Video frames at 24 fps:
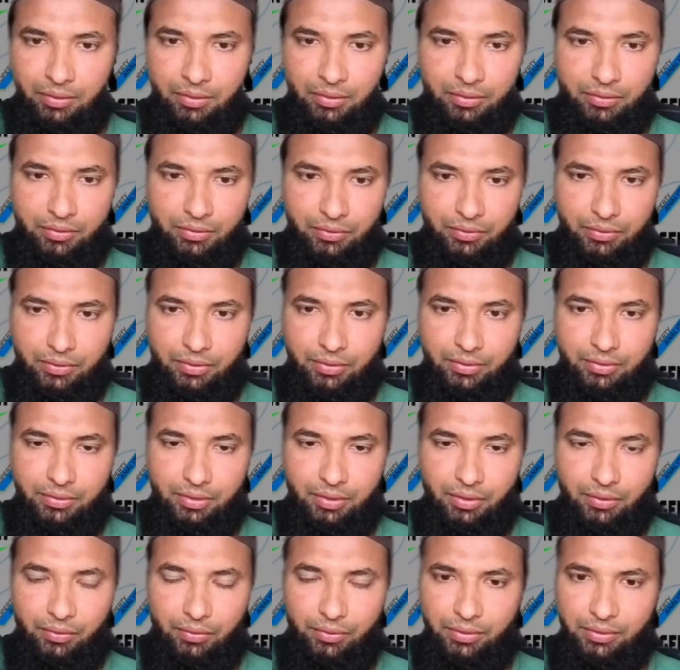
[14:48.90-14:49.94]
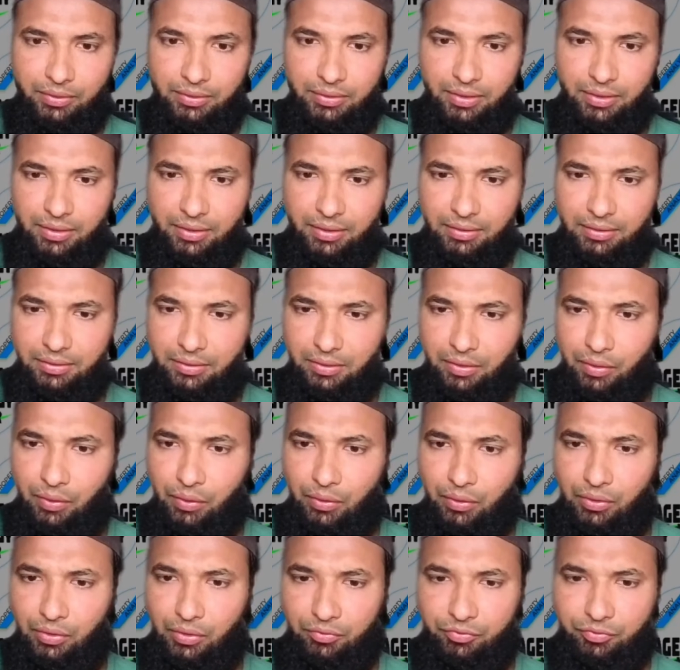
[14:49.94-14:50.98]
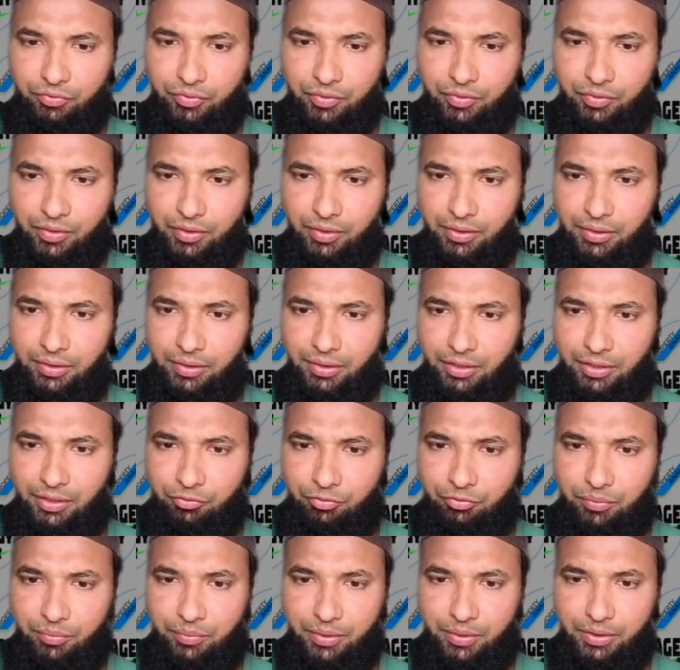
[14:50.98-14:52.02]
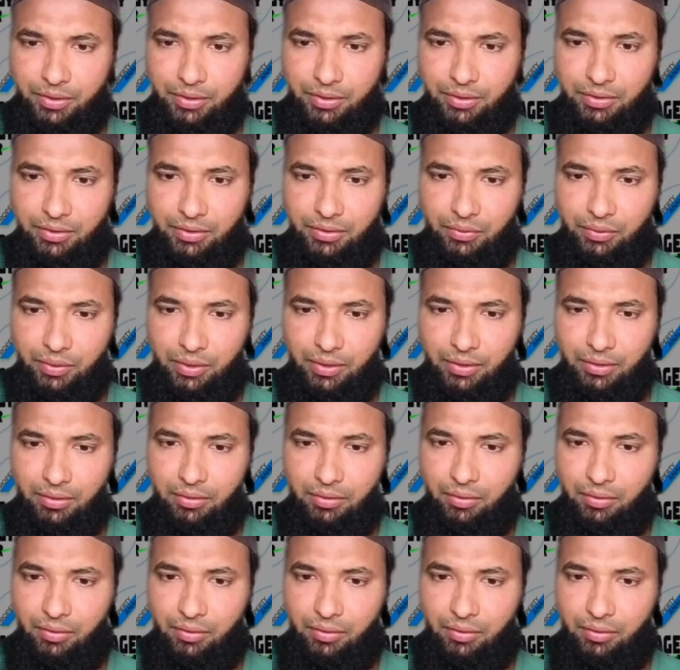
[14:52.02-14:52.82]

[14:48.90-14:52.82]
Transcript: So this is how it is. There is lot of uh, informations together.